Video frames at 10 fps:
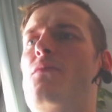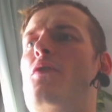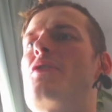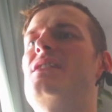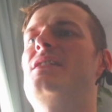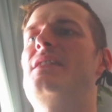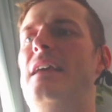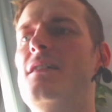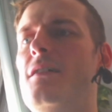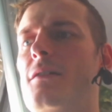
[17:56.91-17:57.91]
There is a
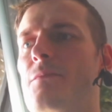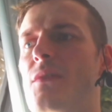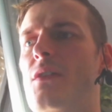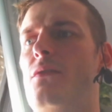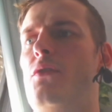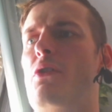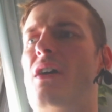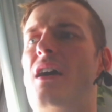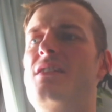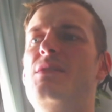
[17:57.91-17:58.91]
tank, there
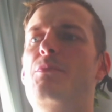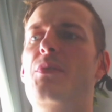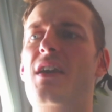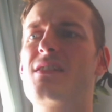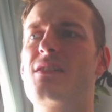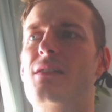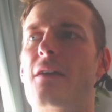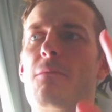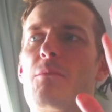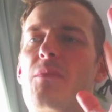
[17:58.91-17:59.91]
are DPS,
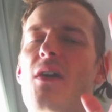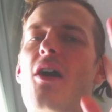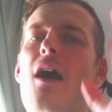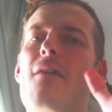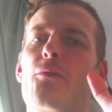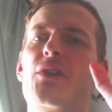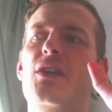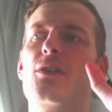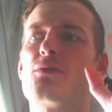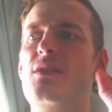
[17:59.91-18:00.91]
like half of
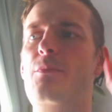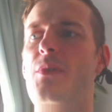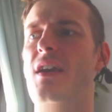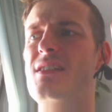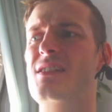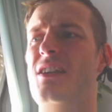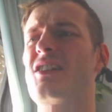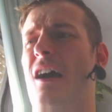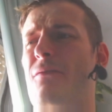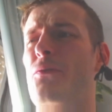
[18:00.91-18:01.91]
heroes DPS and
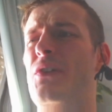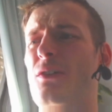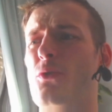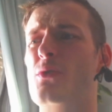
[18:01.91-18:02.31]
half of heroes